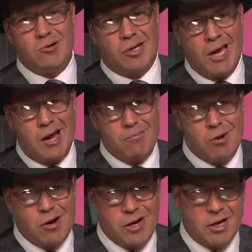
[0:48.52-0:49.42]

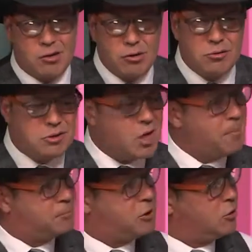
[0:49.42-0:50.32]
cowboy and crew is
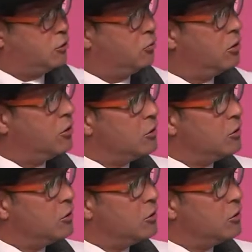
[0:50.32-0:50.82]
up to. I,